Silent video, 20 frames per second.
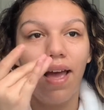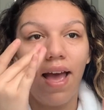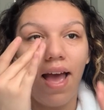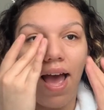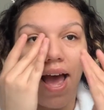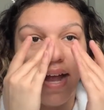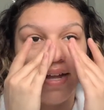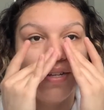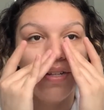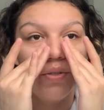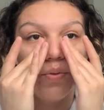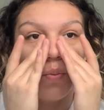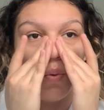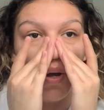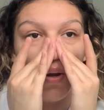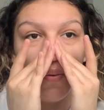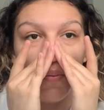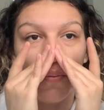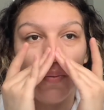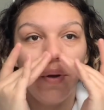I just
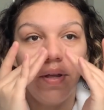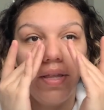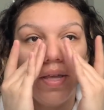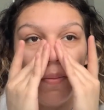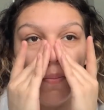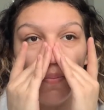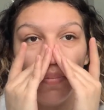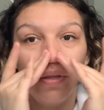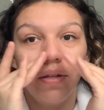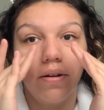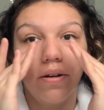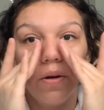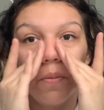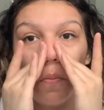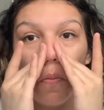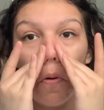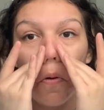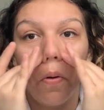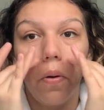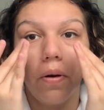want really blurred
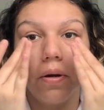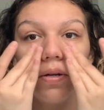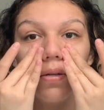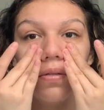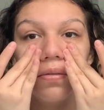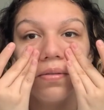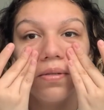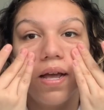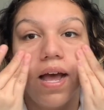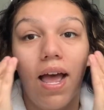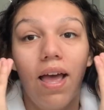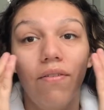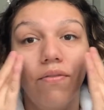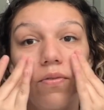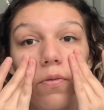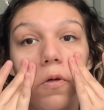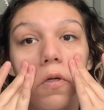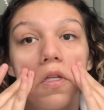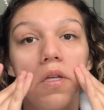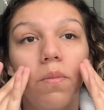pores. I have
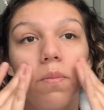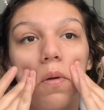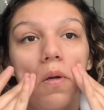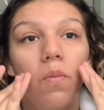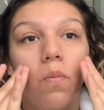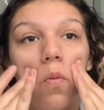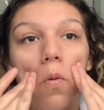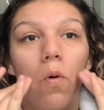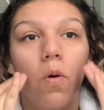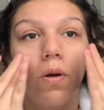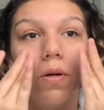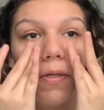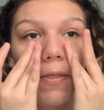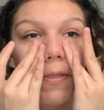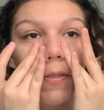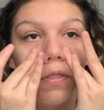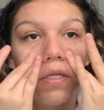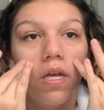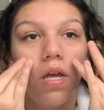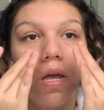really big
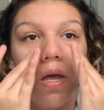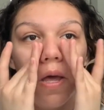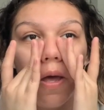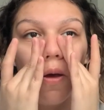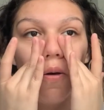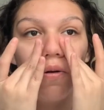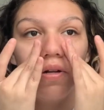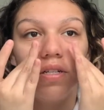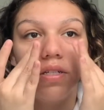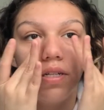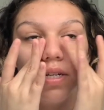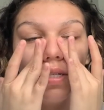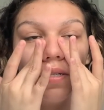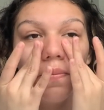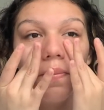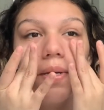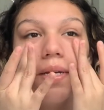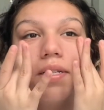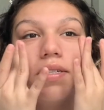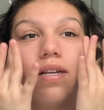pores, which doesn't
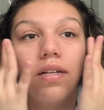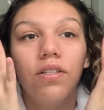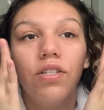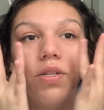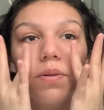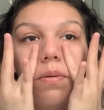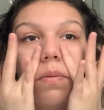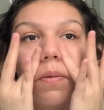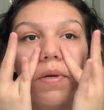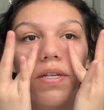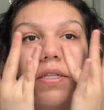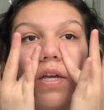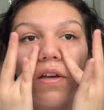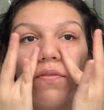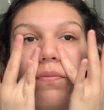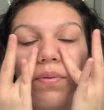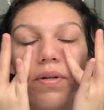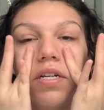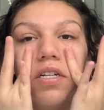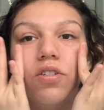make sense to me because I have
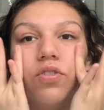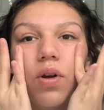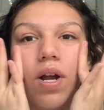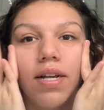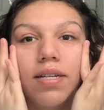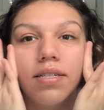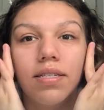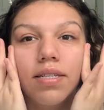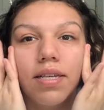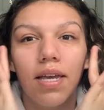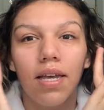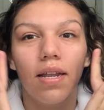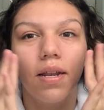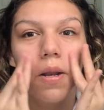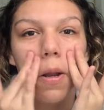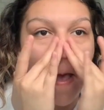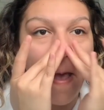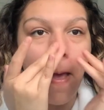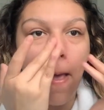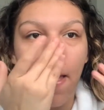pretty dry skin.
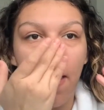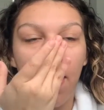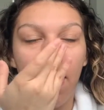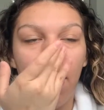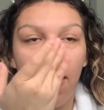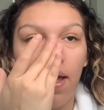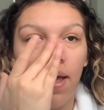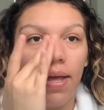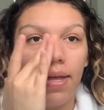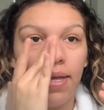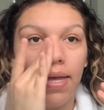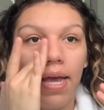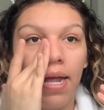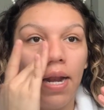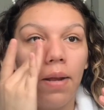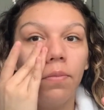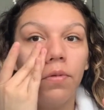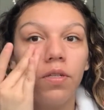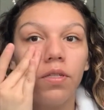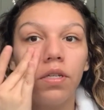Again,
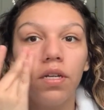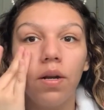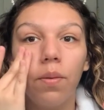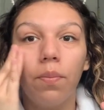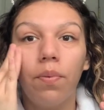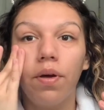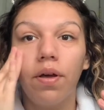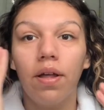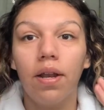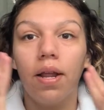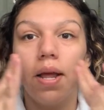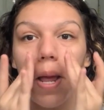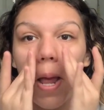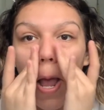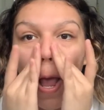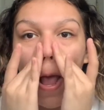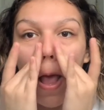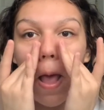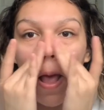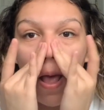I'm just gonna put it
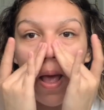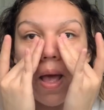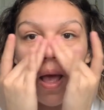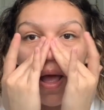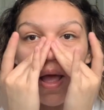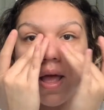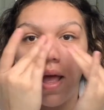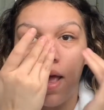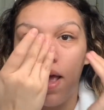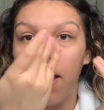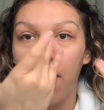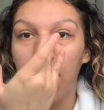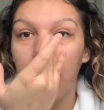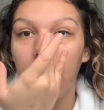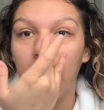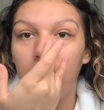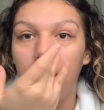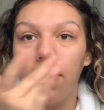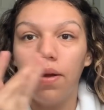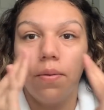
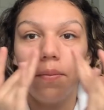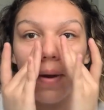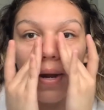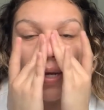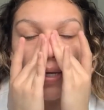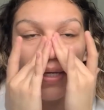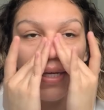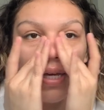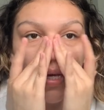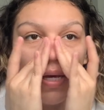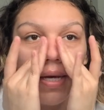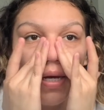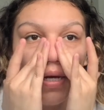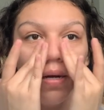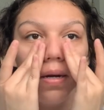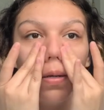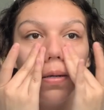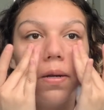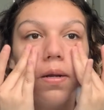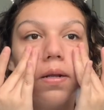right
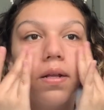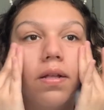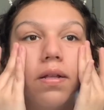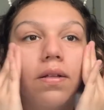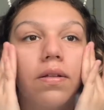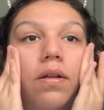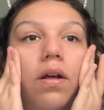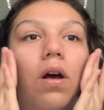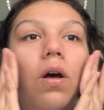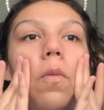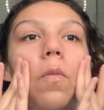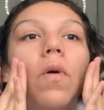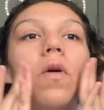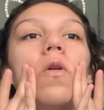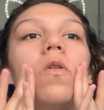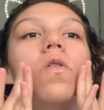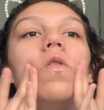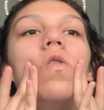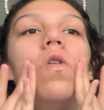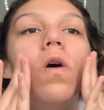here on my
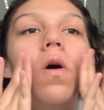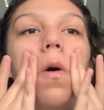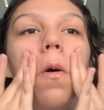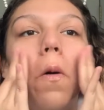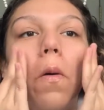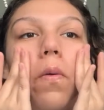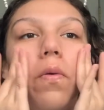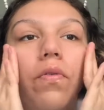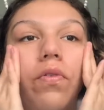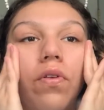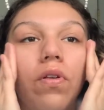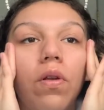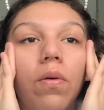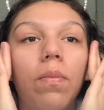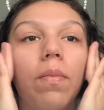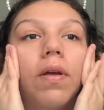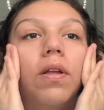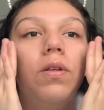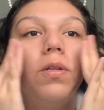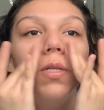nose and
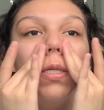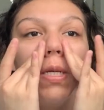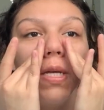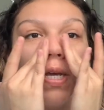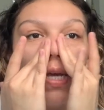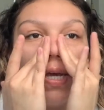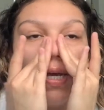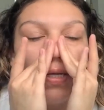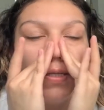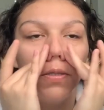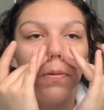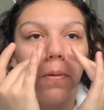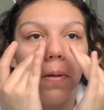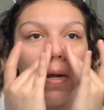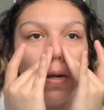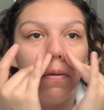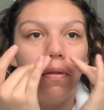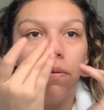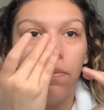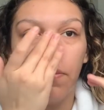on my cheeks where
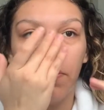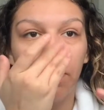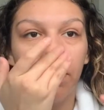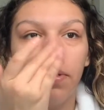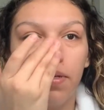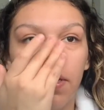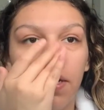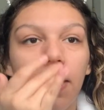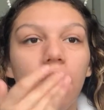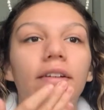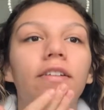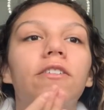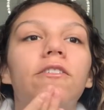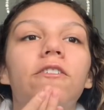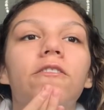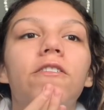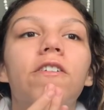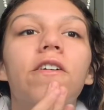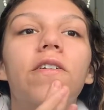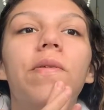I have the most
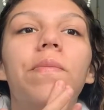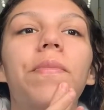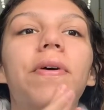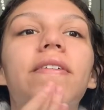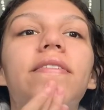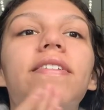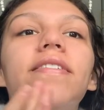texture, on my